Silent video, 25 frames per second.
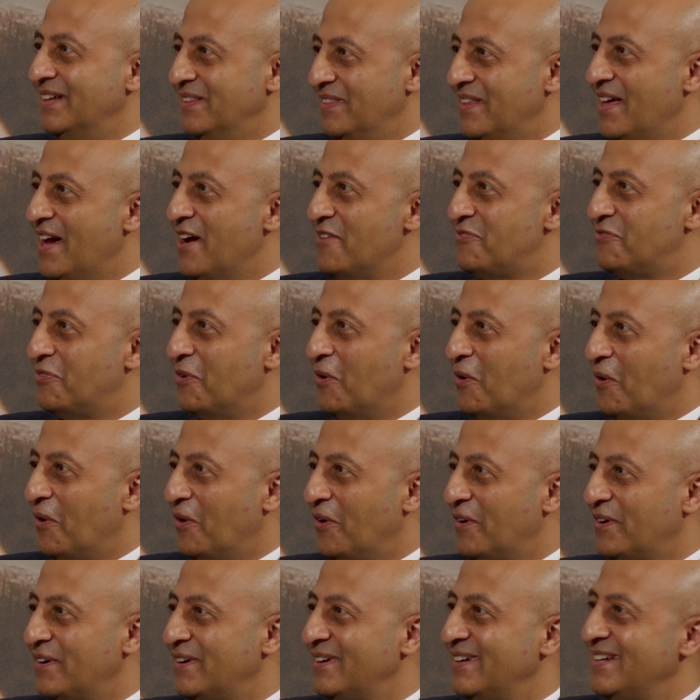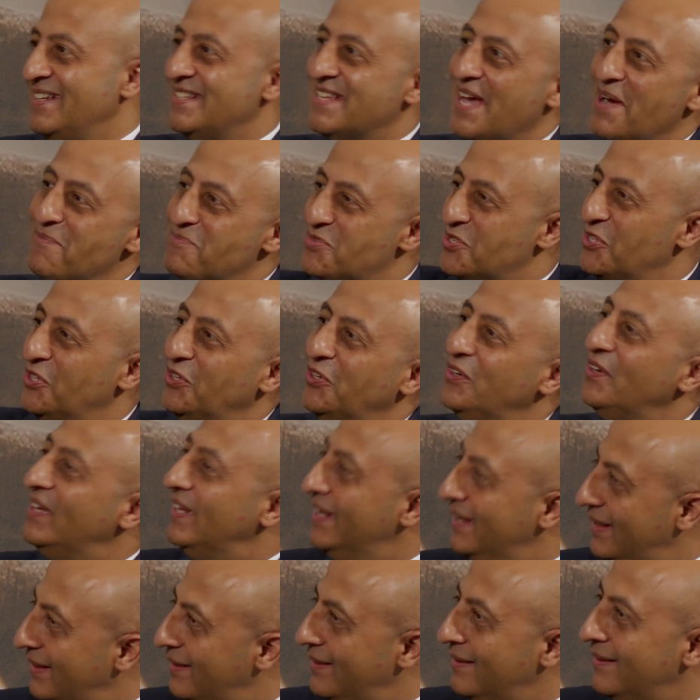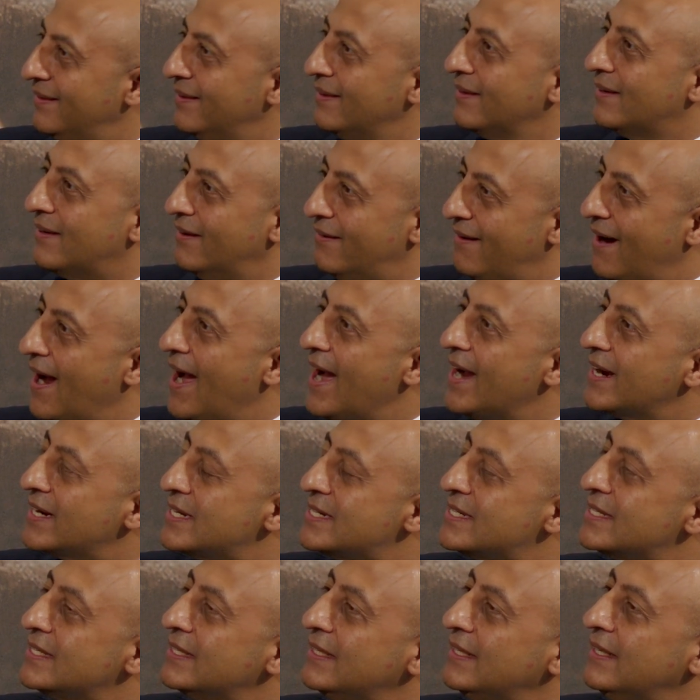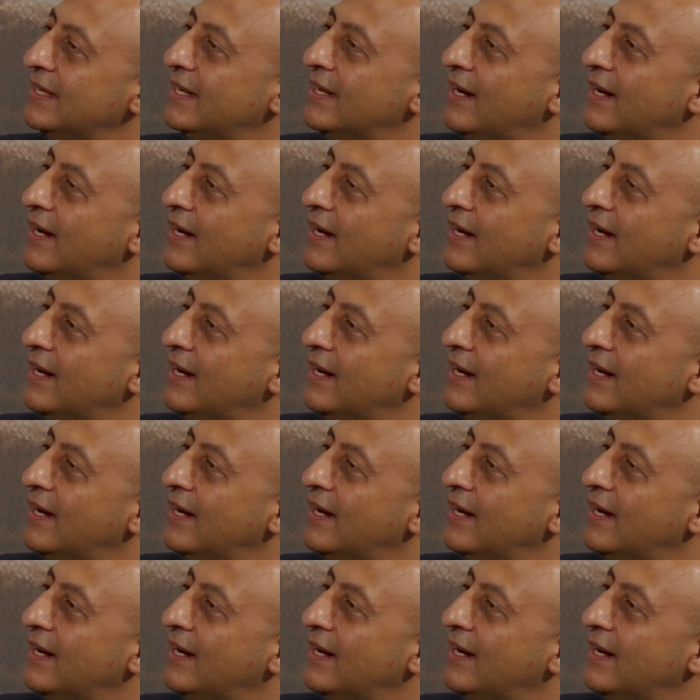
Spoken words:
And therefore, he's absolutely correct.